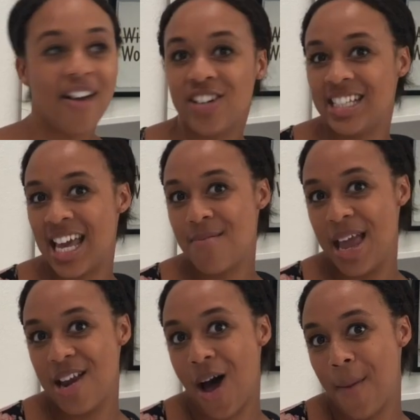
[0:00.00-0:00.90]
every day
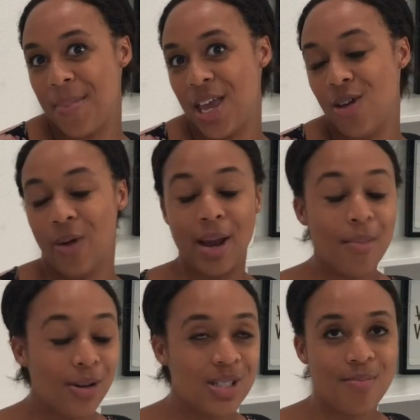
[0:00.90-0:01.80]
may not be
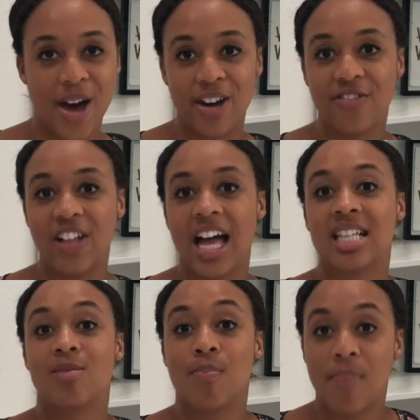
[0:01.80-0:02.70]
rainbows and butterflies,